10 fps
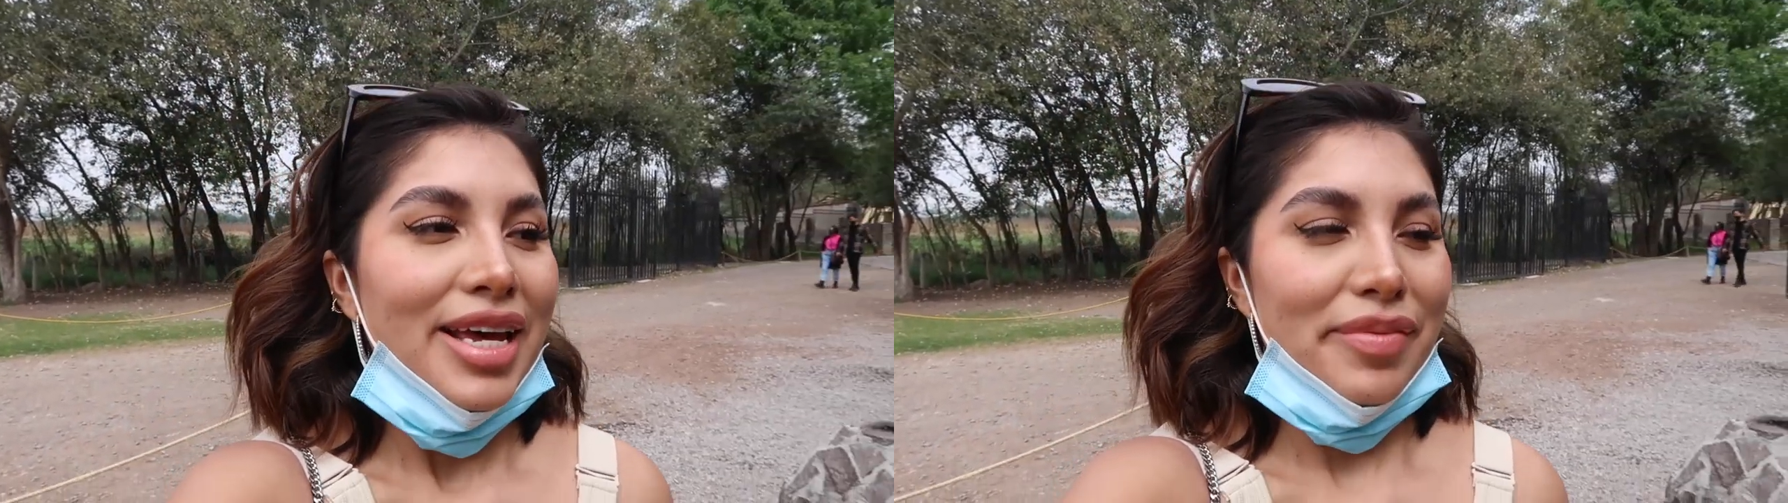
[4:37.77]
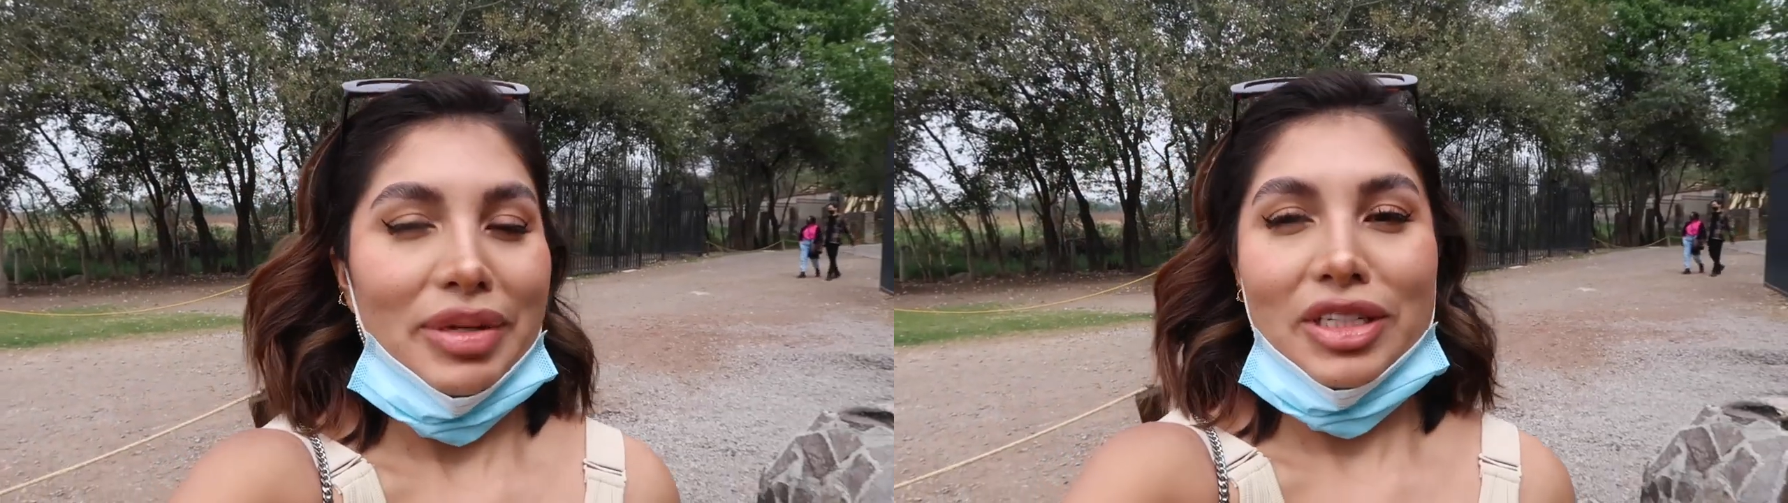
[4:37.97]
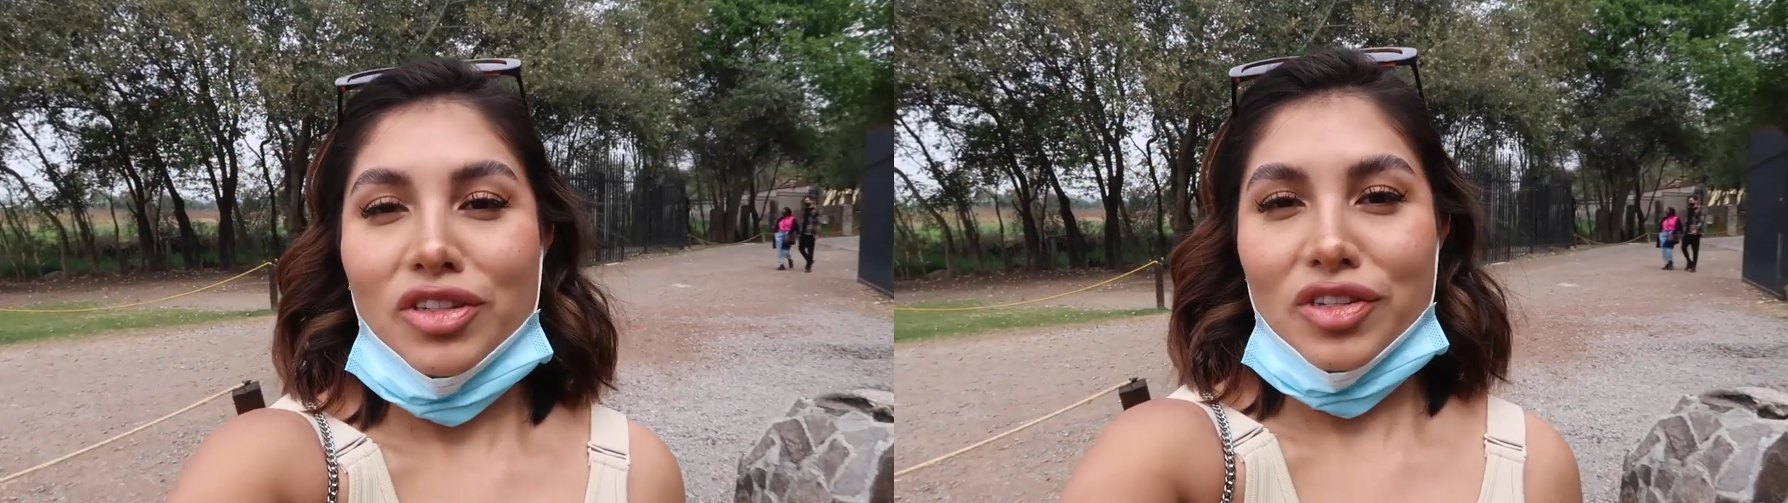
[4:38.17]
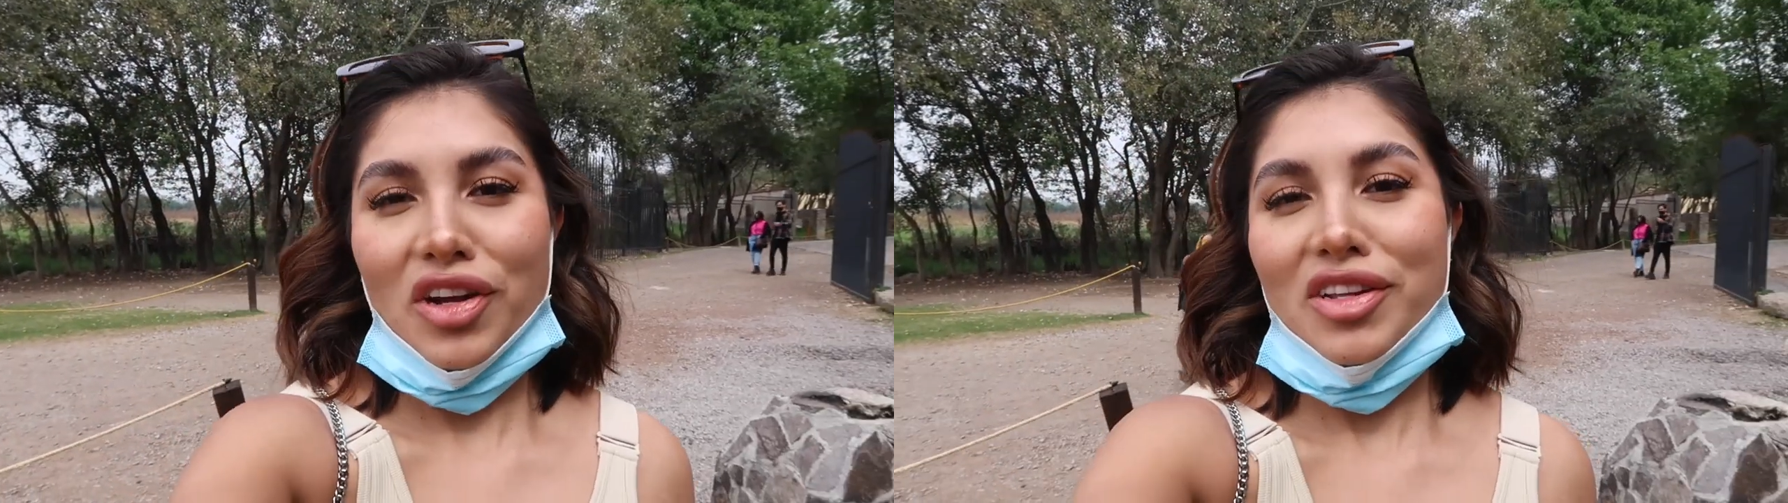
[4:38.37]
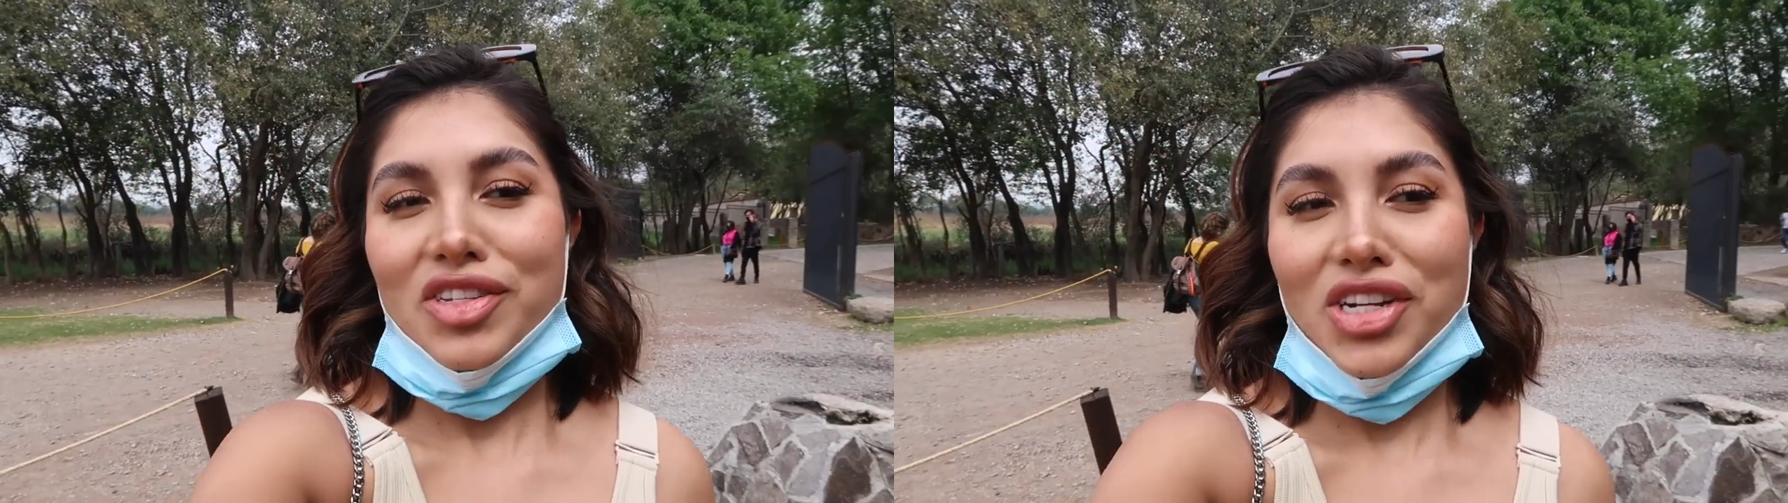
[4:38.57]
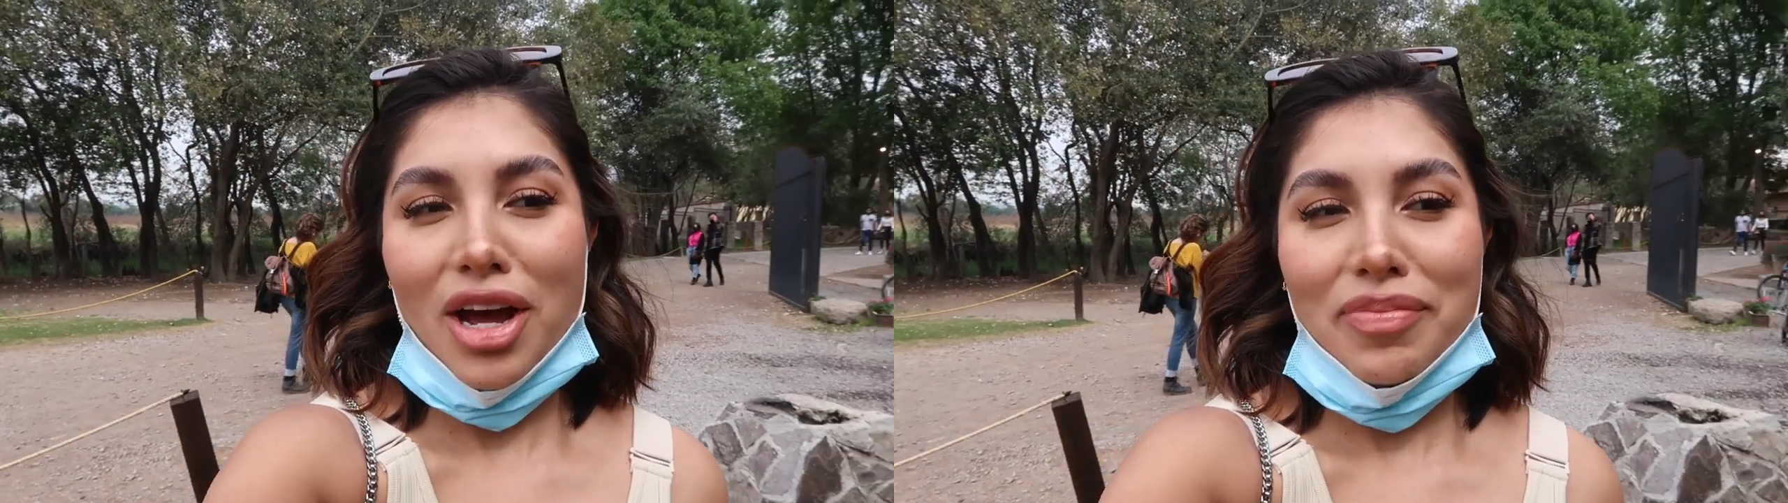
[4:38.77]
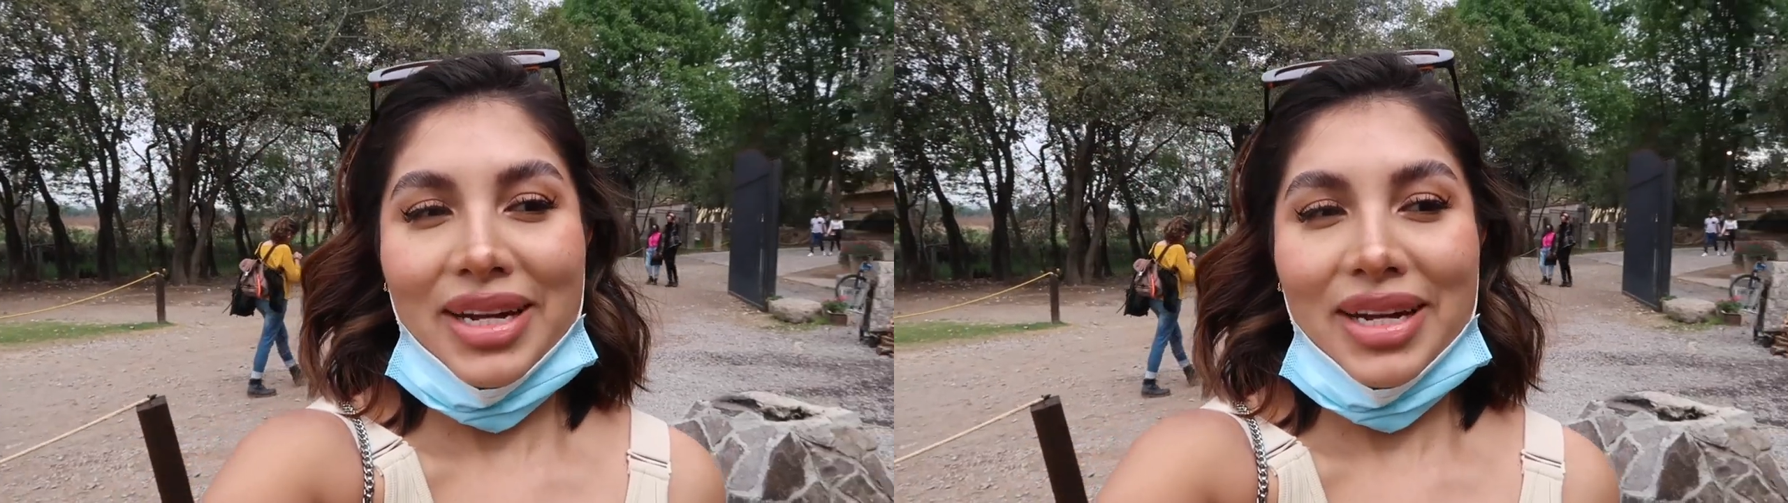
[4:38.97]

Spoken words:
and pictures nonstop,